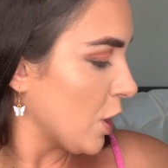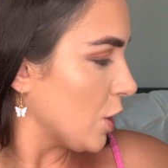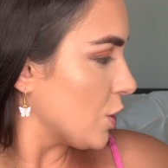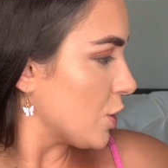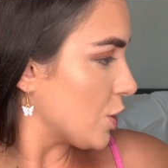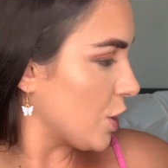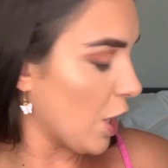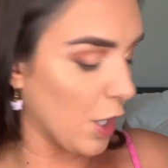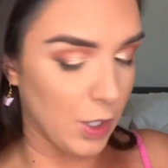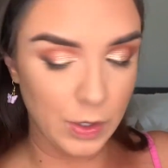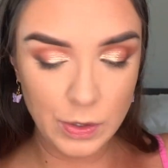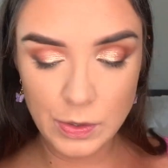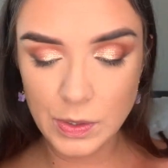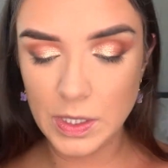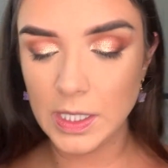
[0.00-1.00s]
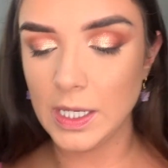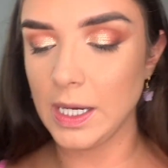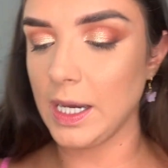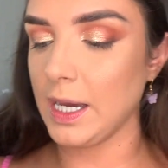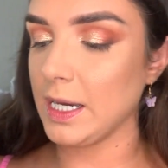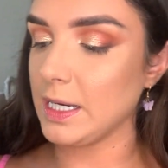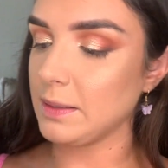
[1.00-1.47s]
So
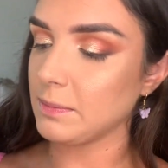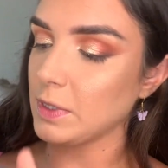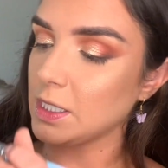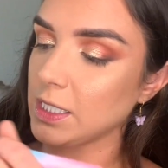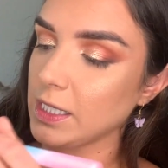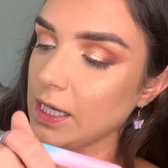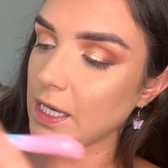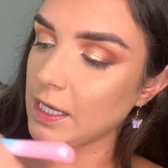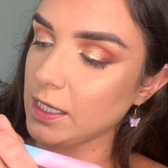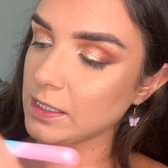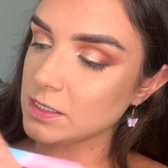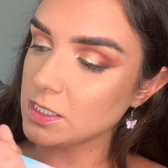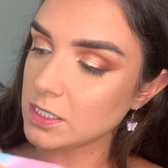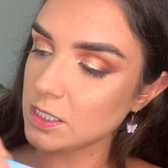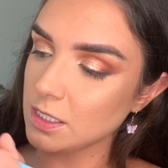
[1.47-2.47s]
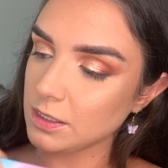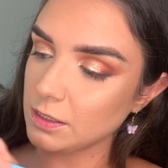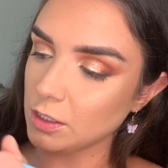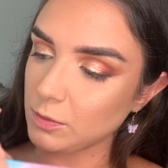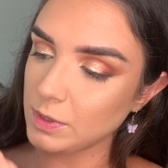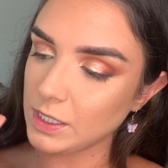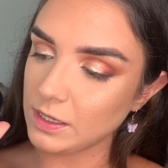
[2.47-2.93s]
I'm gonna get a
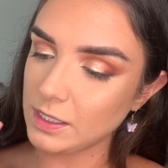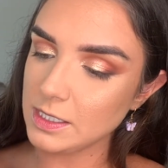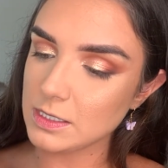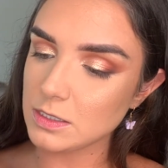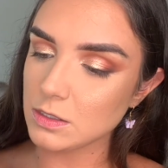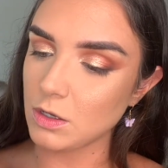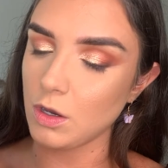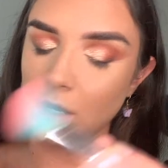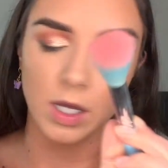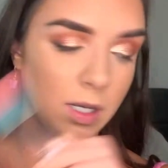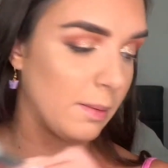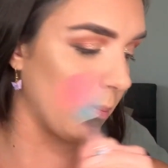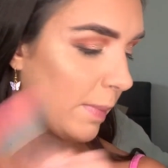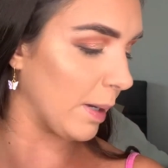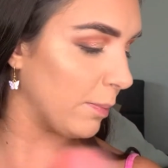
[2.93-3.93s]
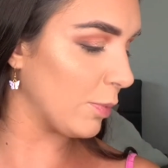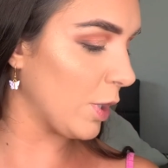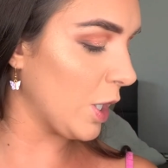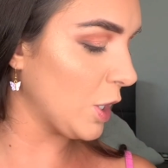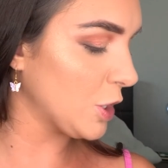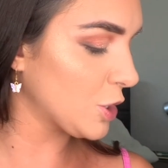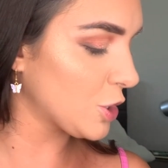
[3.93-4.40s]
little bit of this on my
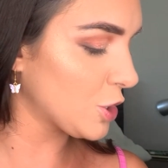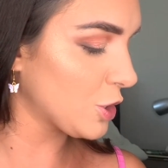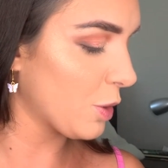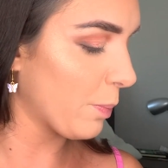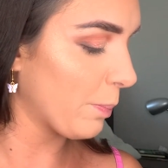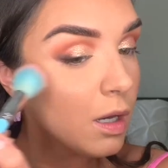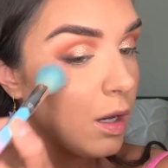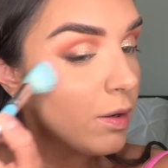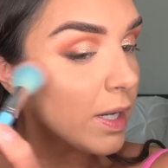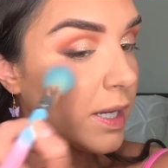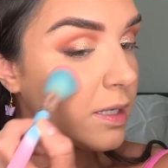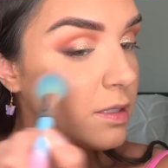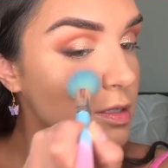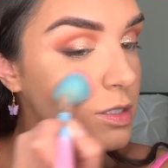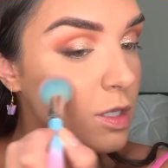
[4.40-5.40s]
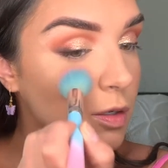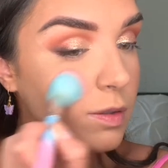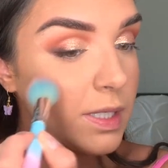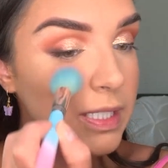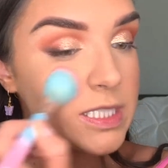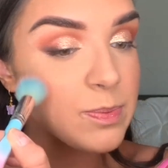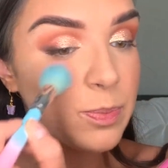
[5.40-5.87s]
brush. Okay, so
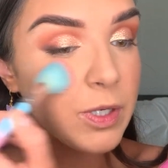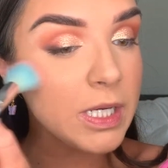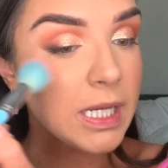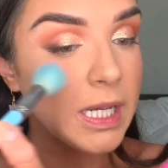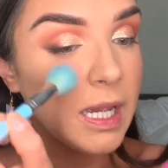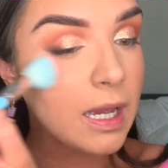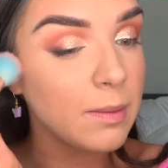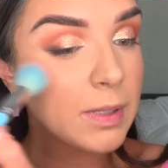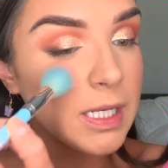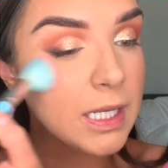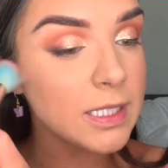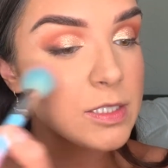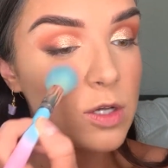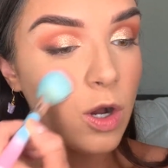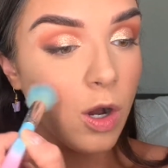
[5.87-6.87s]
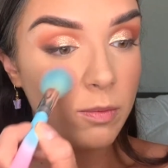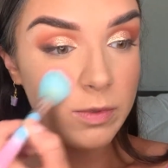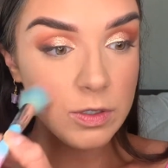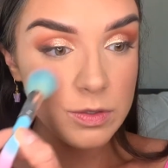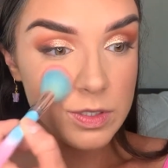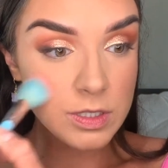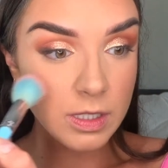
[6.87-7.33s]
it's pretty. I mean,
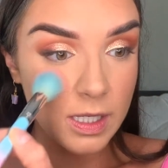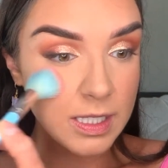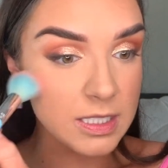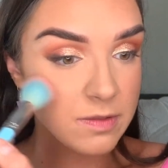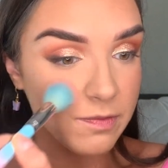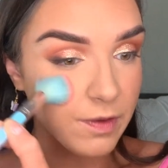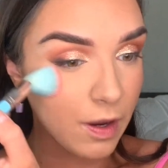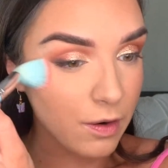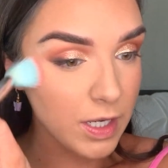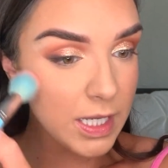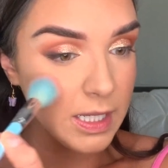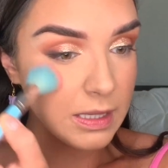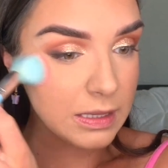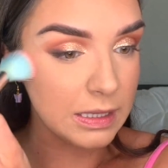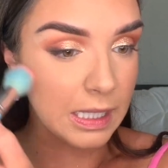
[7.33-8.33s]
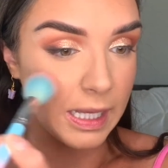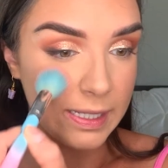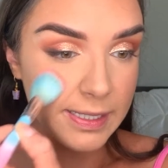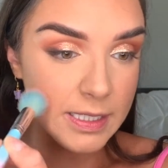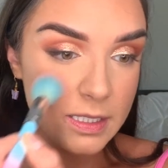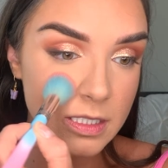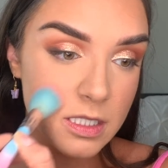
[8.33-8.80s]
it's very
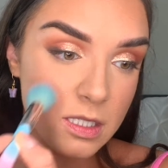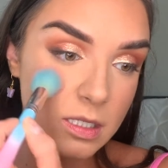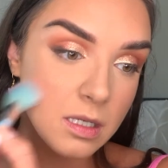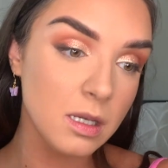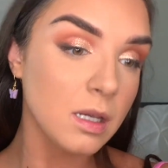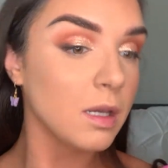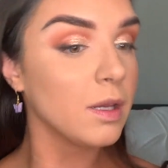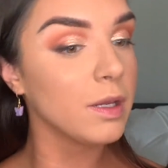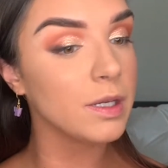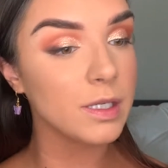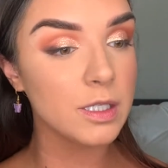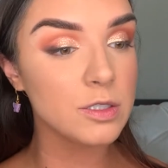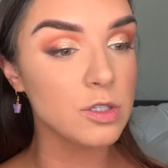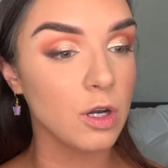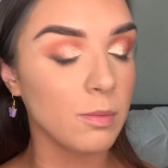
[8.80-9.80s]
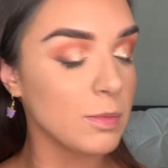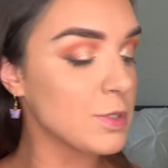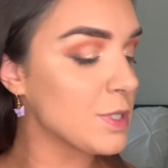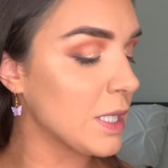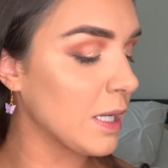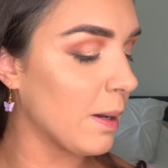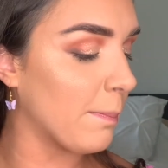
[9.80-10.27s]
light. It's almost
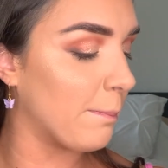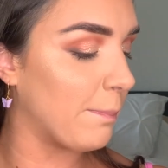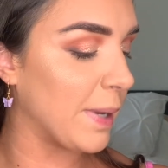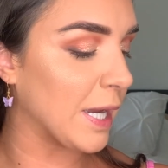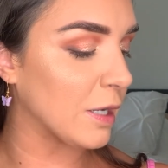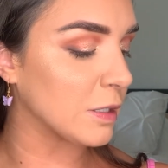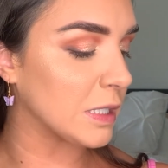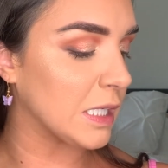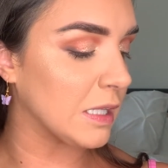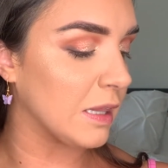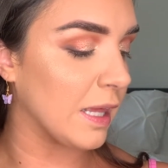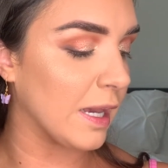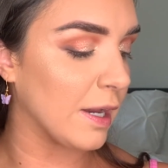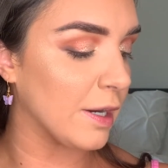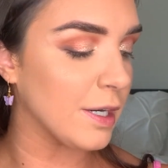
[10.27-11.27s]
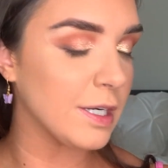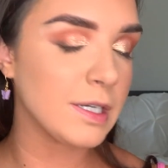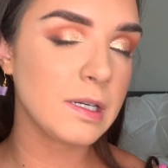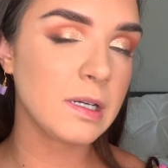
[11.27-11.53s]
like a barely there